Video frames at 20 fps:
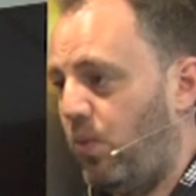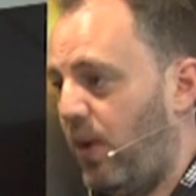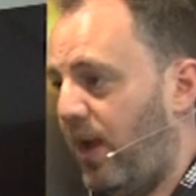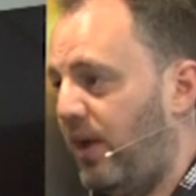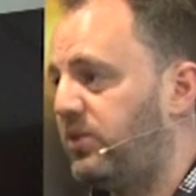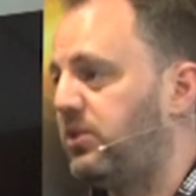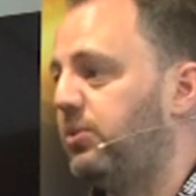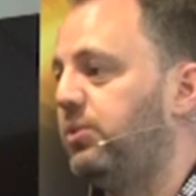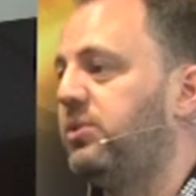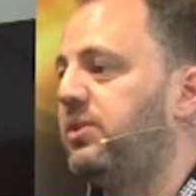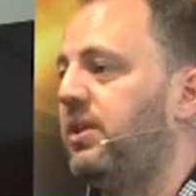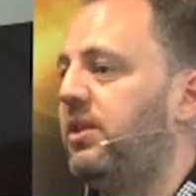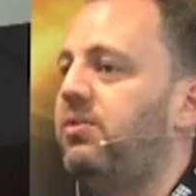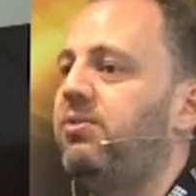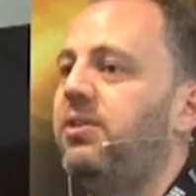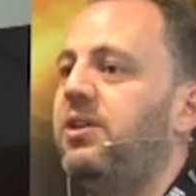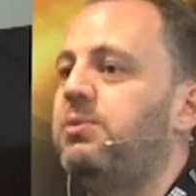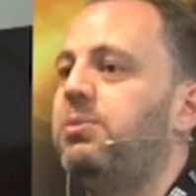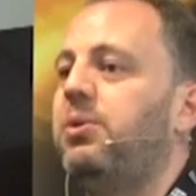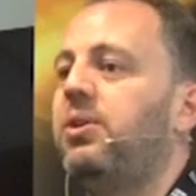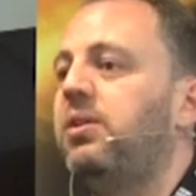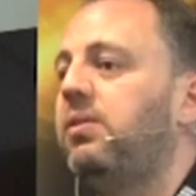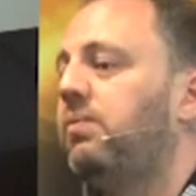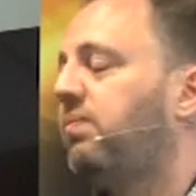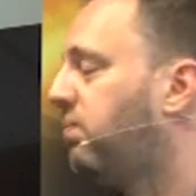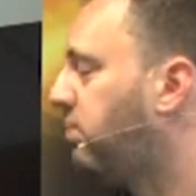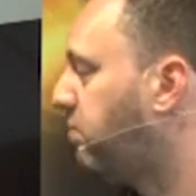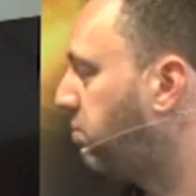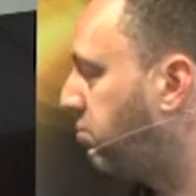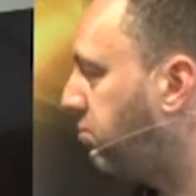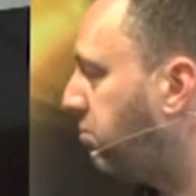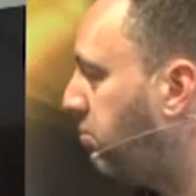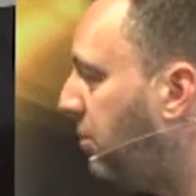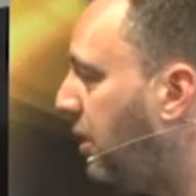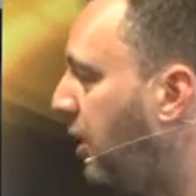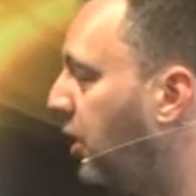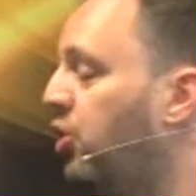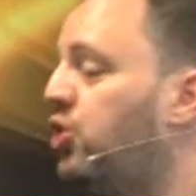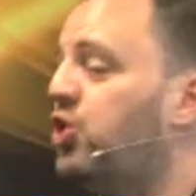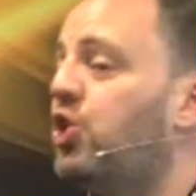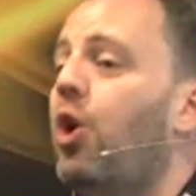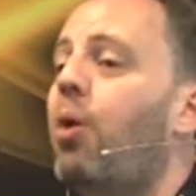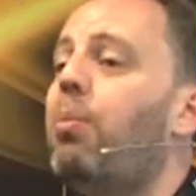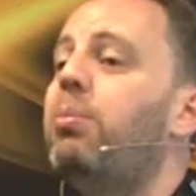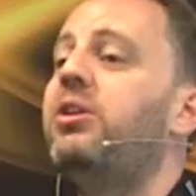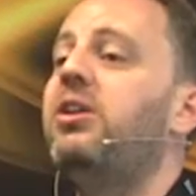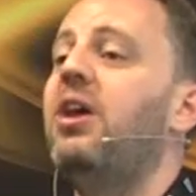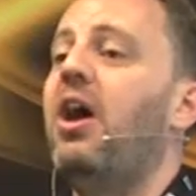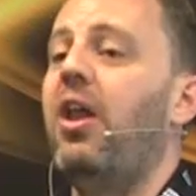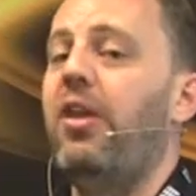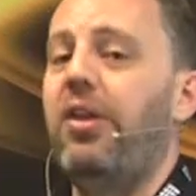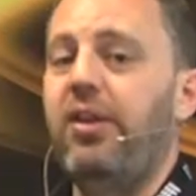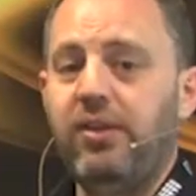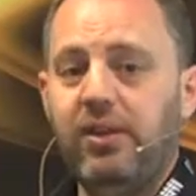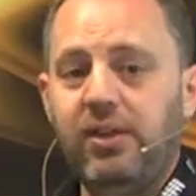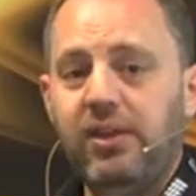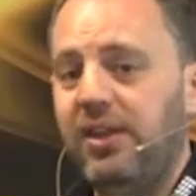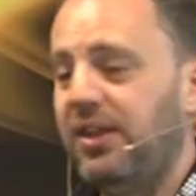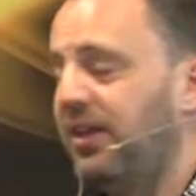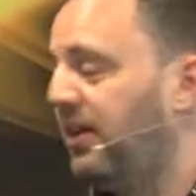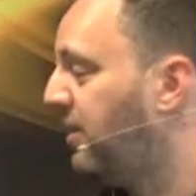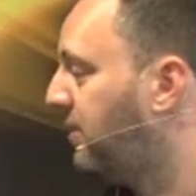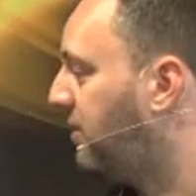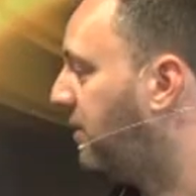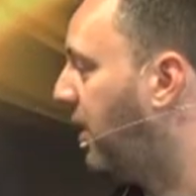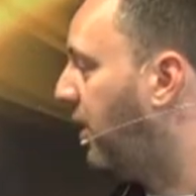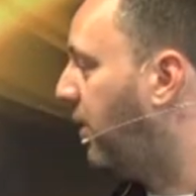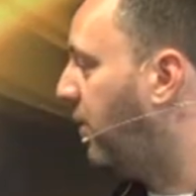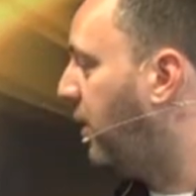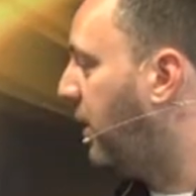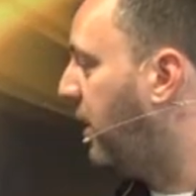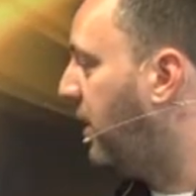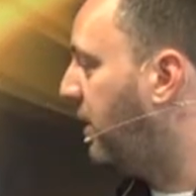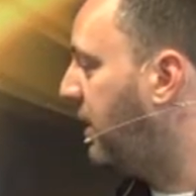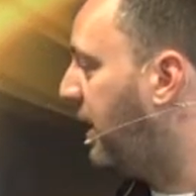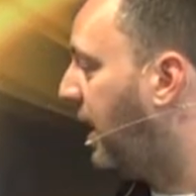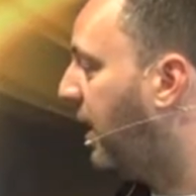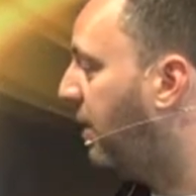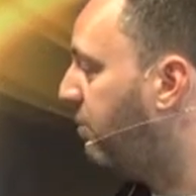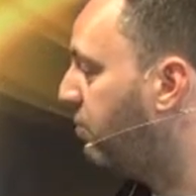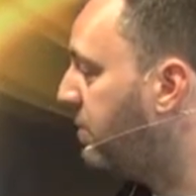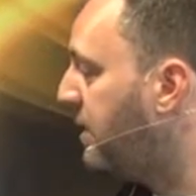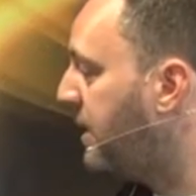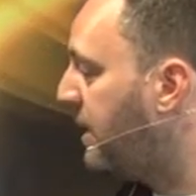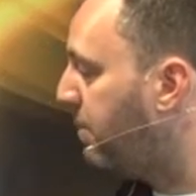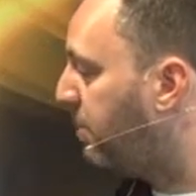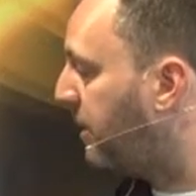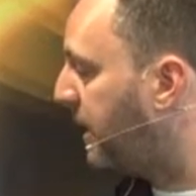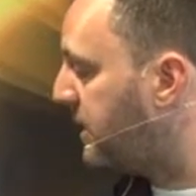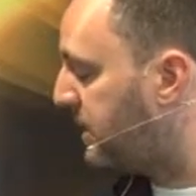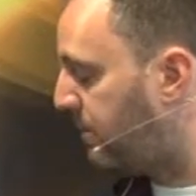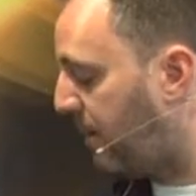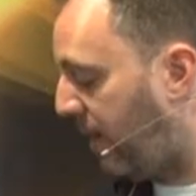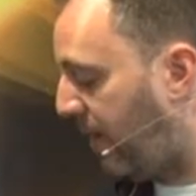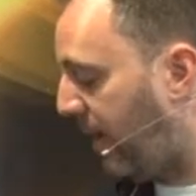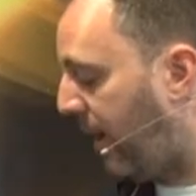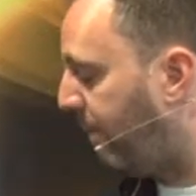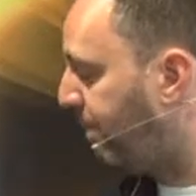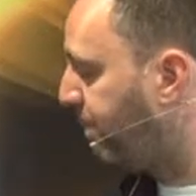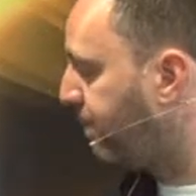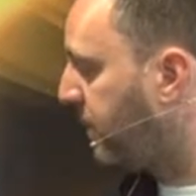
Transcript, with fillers: Wowza will send to Facebook. Job done. So yeah, really pleased about that.